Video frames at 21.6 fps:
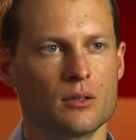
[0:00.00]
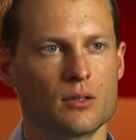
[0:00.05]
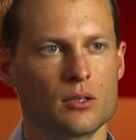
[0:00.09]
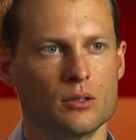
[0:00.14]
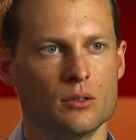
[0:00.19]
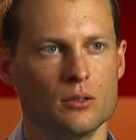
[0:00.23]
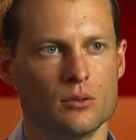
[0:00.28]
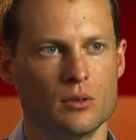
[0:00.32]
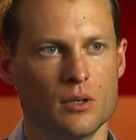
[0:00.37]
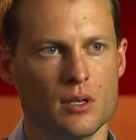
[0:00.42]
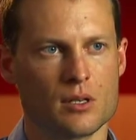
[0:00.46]

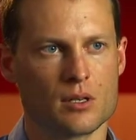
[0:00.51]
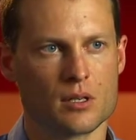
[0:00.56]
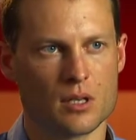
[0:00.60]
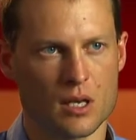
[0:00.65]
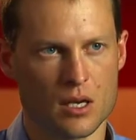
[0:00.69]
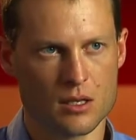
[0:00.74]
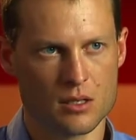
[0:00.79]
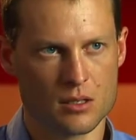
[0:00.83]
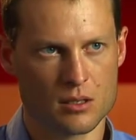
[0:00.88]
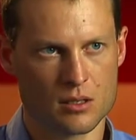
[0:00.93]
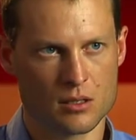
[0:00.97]
to
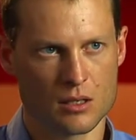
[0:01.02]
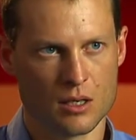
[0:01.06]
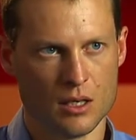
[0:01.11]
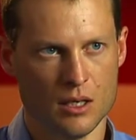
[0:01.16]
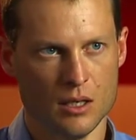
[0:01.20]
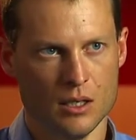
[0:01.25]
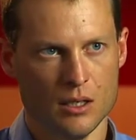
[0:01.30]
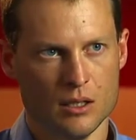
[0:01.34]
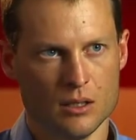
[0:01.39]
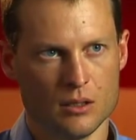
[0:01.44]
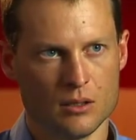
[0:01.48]
assess
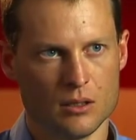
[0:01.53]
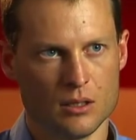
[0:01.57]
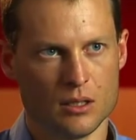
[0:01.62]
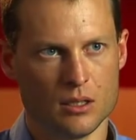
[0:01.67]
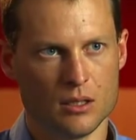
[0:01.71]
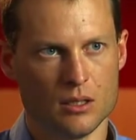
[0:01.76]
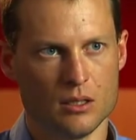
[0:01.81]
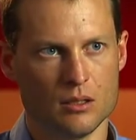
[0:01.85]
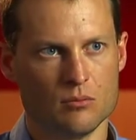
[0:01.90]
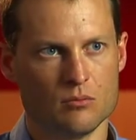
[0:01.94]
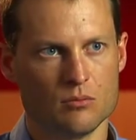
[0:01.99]

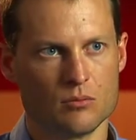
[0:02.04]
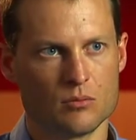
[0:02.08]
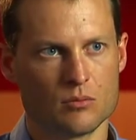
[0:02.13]
the